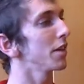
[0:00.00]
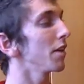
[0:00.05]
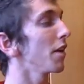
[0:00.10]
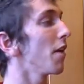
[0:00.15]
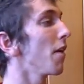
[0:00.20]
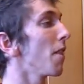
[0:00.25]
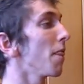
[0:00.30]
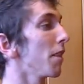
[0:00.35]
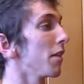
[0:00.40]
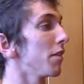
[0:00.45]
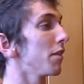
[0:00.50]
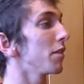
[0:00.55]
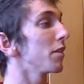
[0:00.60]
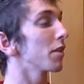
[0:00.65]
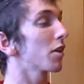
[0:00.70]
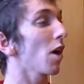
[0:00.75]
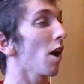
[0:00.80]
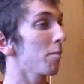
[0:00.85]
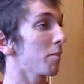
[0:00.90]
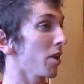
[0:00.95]
the
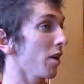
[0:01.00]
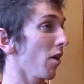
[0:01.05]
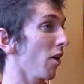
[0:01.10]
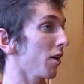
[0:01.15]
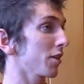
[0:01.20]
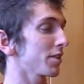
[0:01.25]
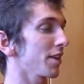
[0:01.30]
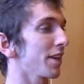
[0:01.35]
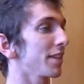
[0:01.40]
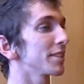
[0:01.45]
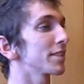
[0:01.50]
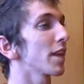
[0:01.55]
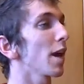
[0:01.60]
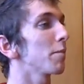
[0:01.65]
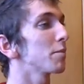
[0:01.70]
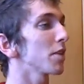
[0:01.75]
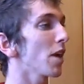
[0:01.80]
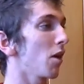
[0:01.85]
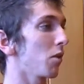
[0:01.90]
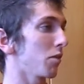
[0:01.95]
carbon dioxide is
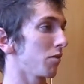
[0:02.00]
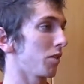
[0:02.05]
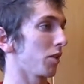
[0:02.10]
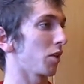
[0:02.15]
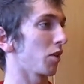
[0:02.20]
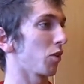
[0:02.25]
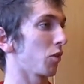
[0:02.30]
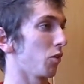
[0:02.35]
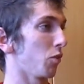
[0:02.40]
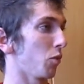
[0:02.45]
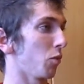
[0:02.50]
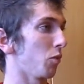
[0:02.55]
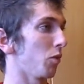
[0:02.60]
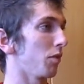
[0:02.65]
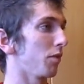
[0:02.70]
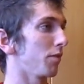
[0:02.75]
kept out of the cocoon.